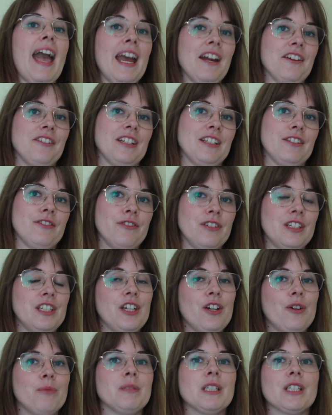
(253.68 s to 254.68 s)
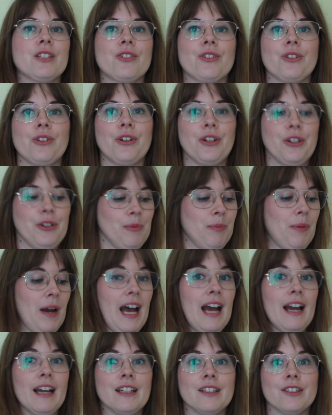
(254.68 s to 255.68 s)
air that video, make sure you
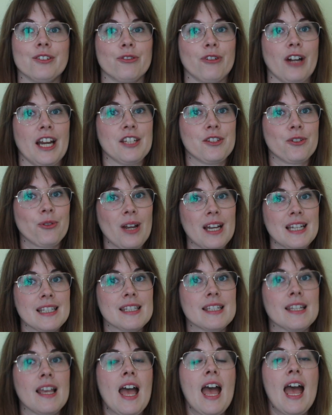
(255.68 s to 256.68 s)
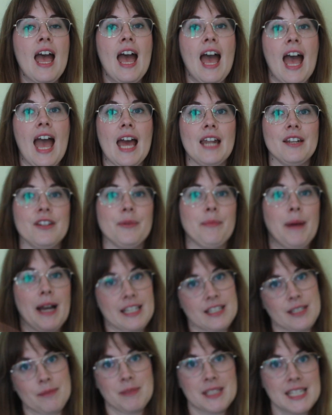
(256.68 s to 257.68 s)
buy the right thread and you buy
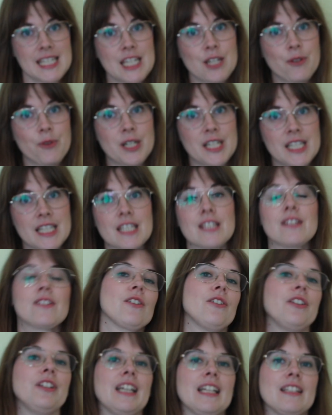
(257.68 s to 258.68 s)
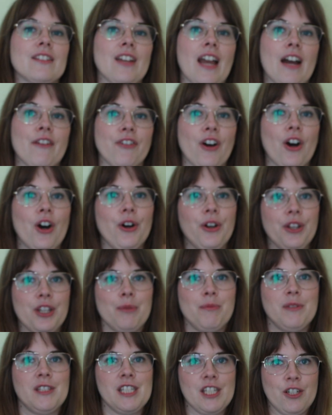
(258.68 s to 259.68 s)
some sequins so that you have all your
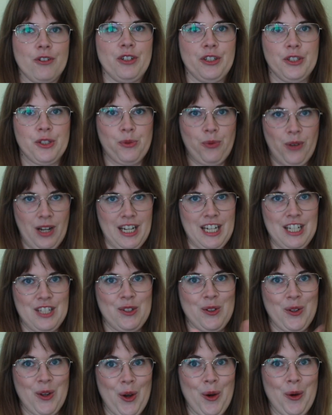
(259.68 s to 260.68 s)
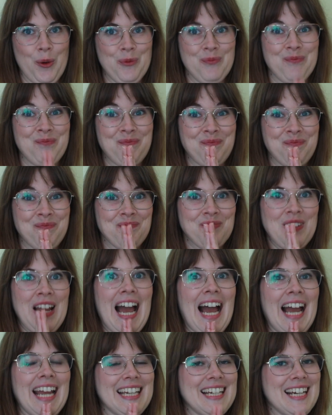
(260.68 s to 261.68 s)
materials ready to go.
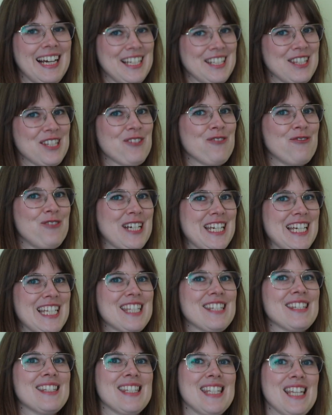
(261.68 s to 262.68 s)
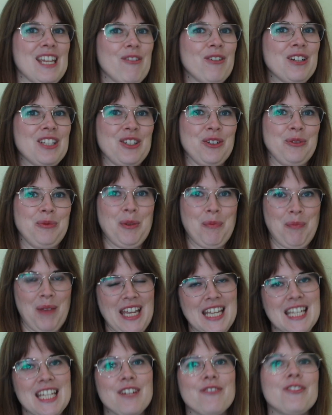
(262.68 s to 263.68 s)
I can't wait to see what you'll be
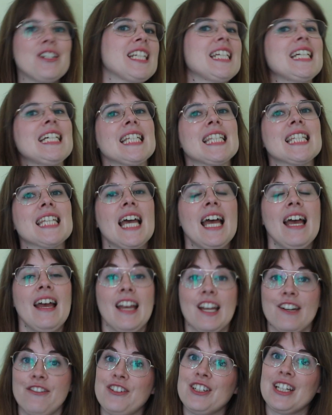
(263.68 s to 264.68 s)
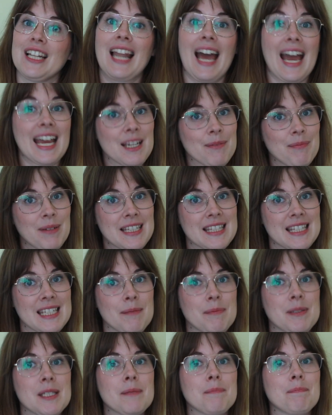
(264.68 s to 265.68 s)
making with it. If you like my
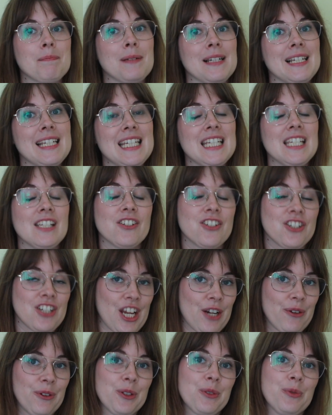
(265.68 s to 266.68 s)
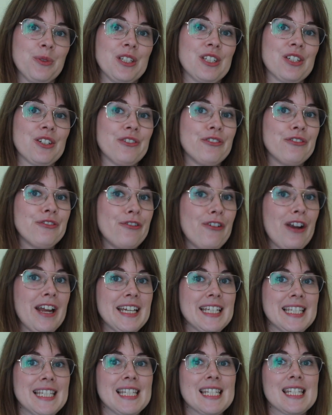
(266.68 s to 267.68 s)
tips, please share it with your
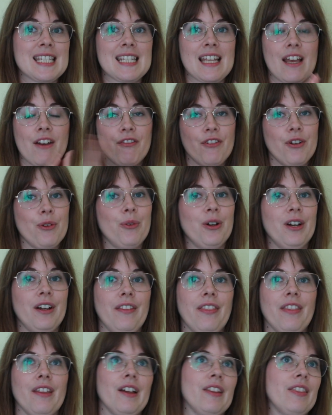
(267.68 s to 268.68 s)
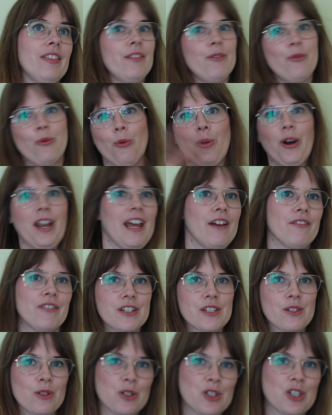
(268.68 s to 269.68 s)
friends, everyone, on whatever
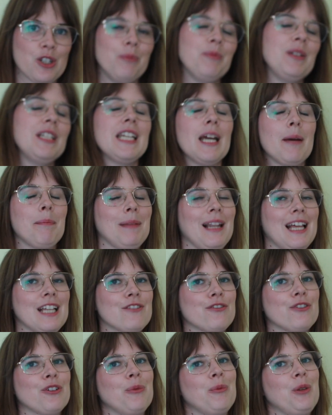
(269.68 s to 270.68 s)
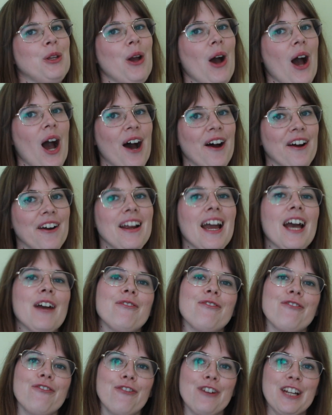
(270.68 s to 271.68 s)
social media platform you are. I
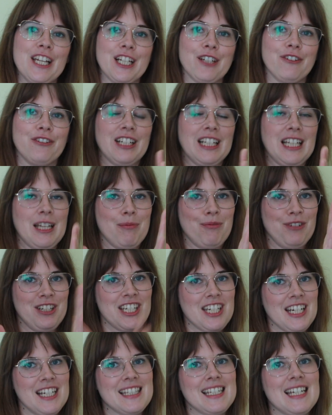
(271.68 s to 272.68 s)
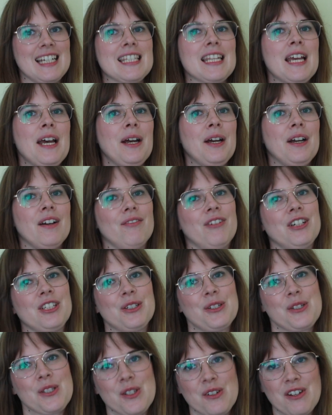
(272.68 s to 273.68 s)
really, really appreciate that. But
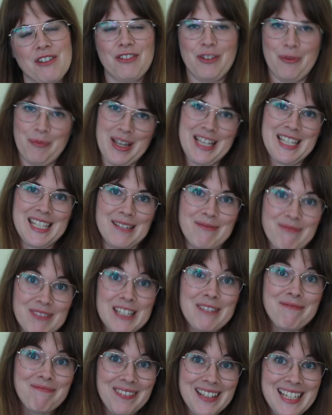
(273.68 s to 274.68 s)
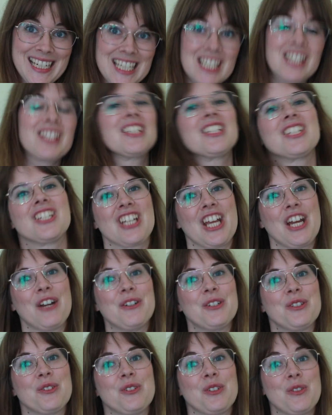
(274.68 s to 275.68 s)
also, if you make something, please share
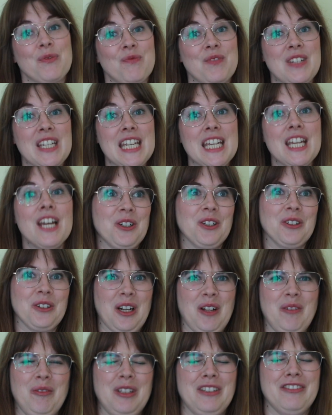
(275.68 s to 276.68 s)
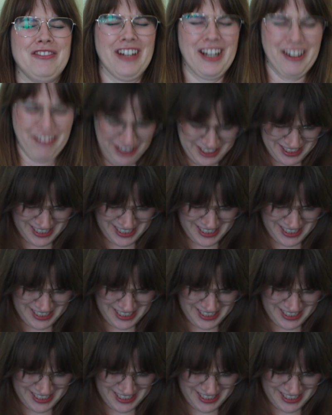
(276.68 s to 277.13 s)
it with me, or I'll be very